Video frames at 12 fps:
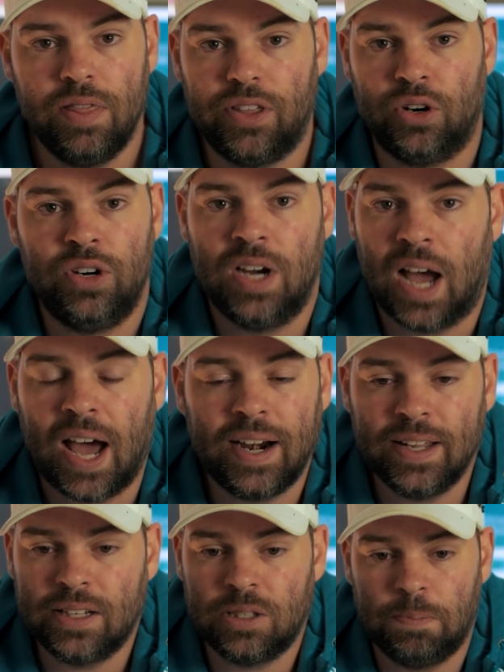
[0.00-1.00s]
they're
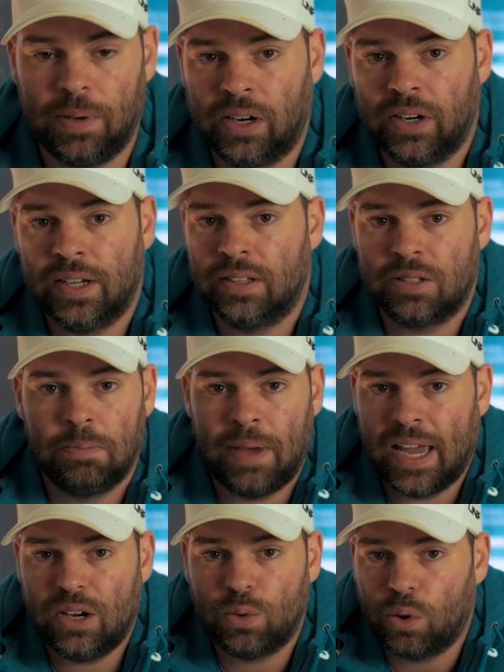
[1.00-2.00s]
not experienced
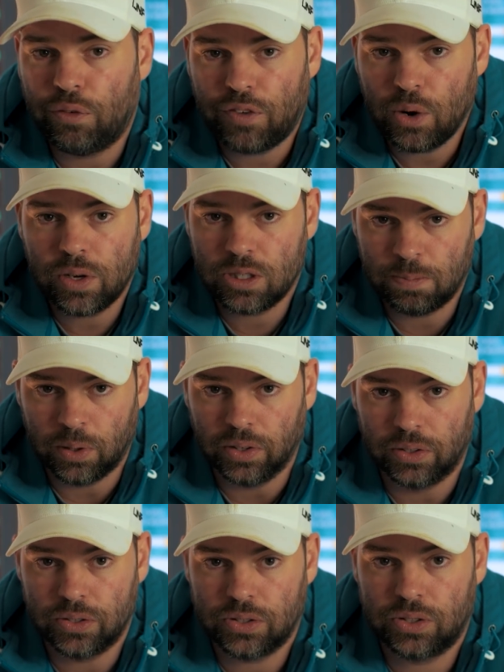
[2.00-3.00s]
manual focus
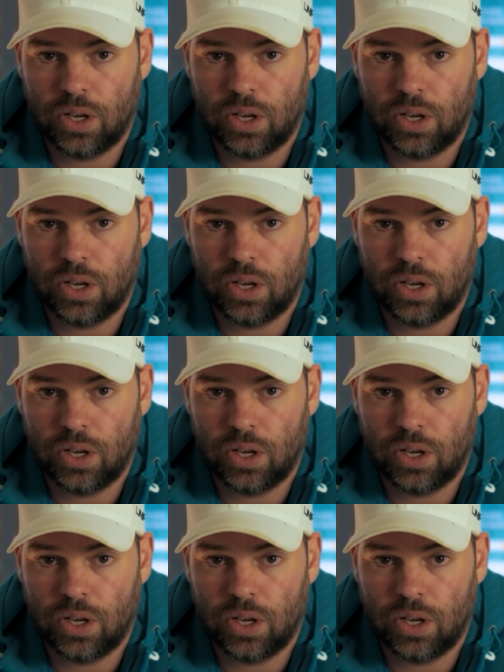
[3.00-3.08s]
pullers.